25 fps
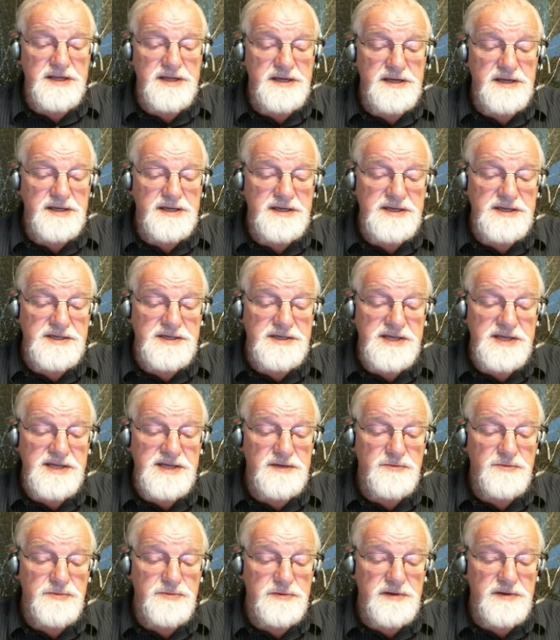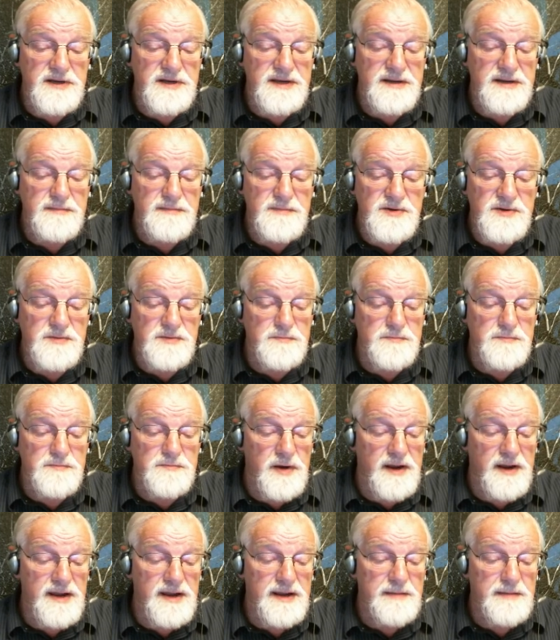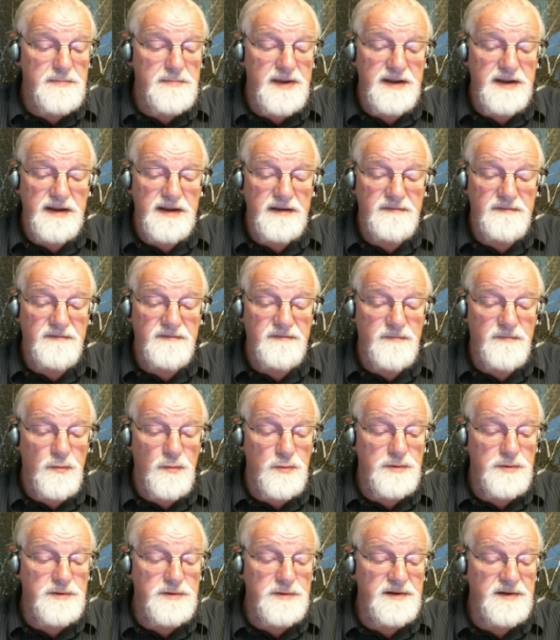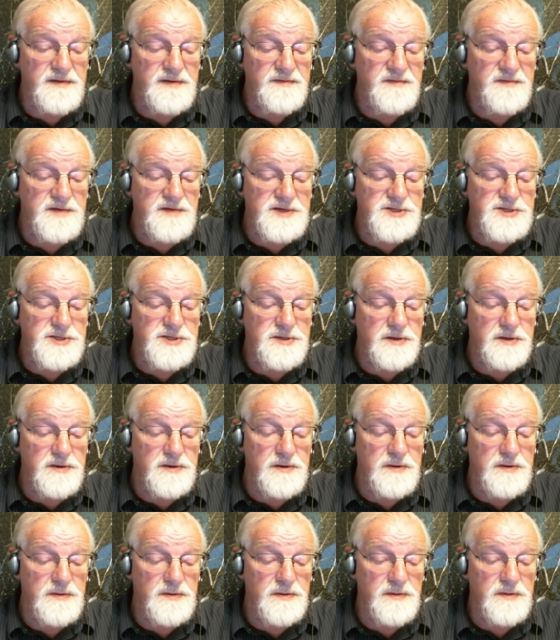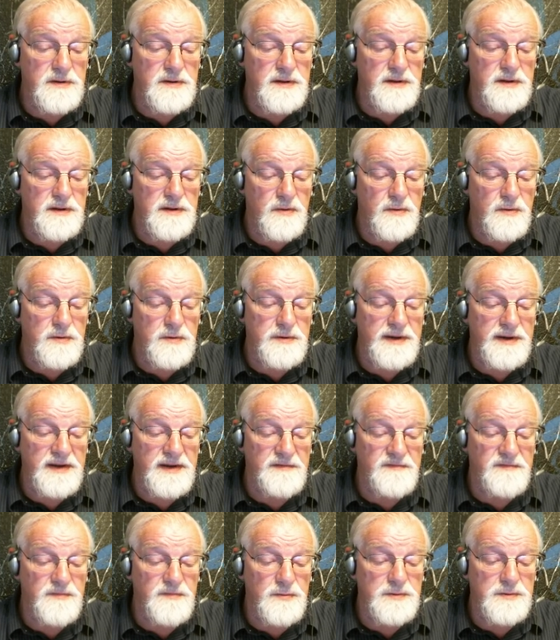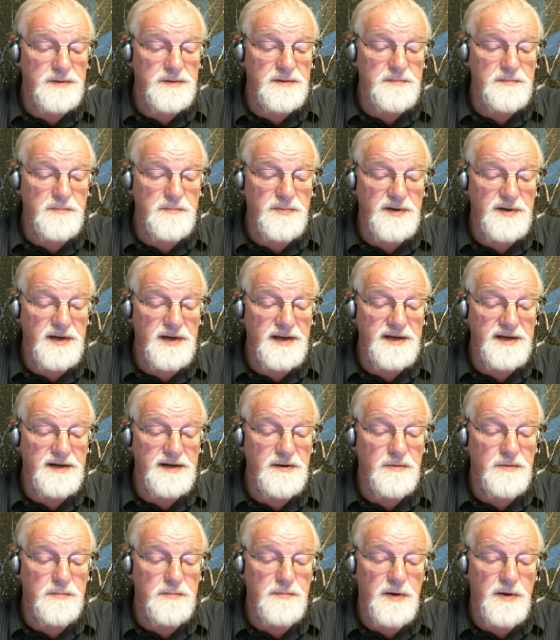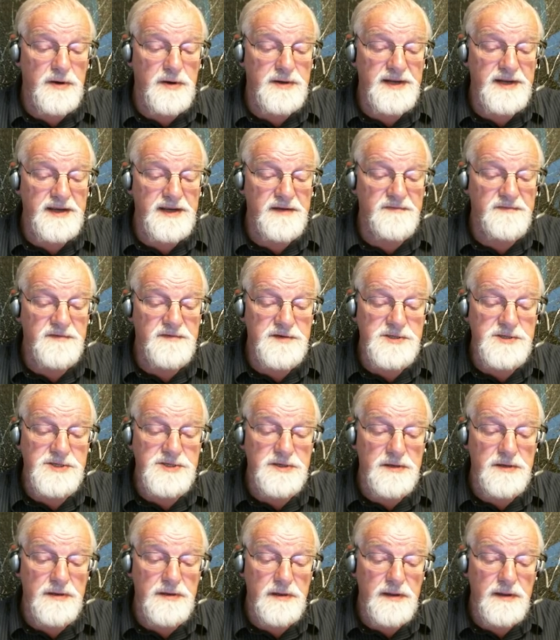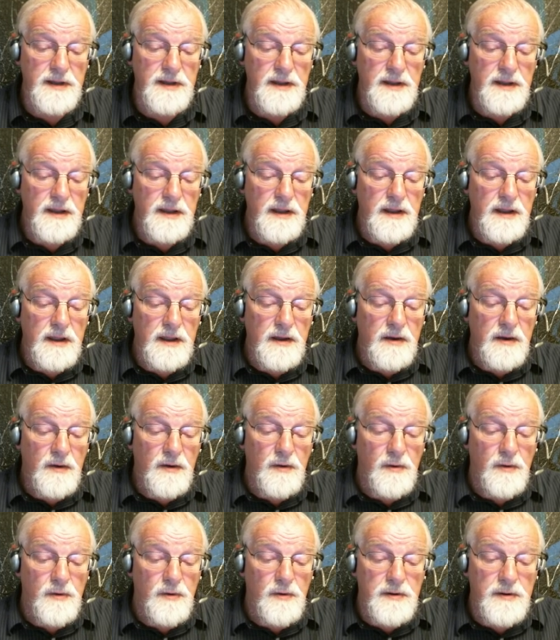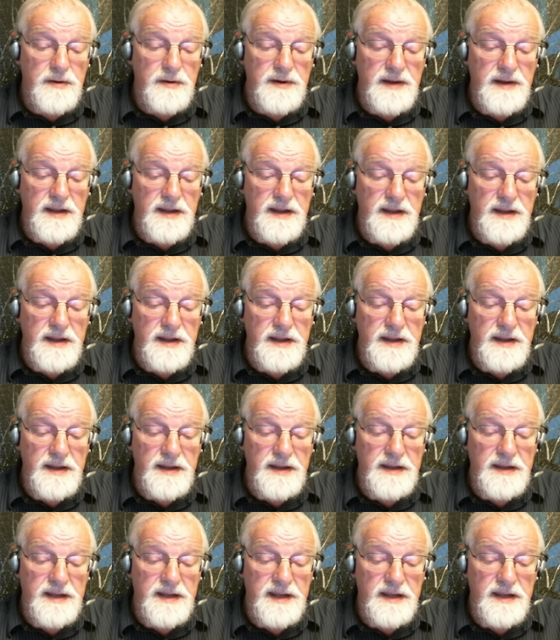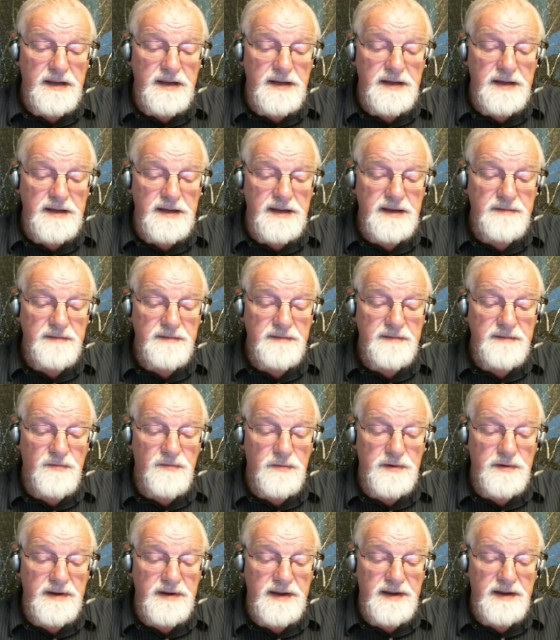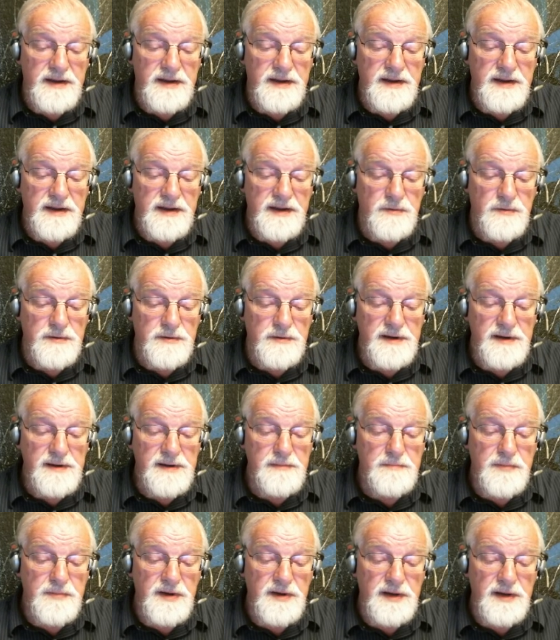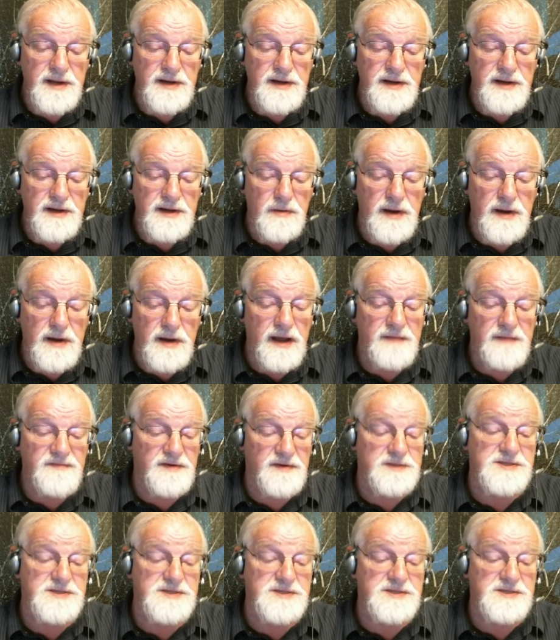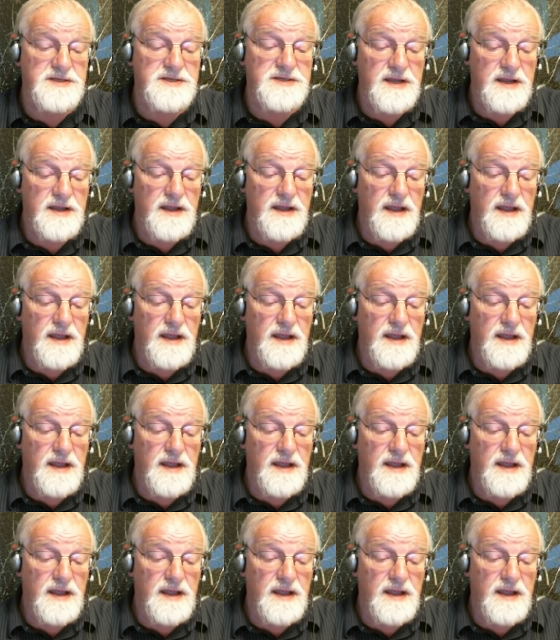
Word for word: that it is a crime to bribe a foreign official or a foreign political party official or a candidate for a foreign political office.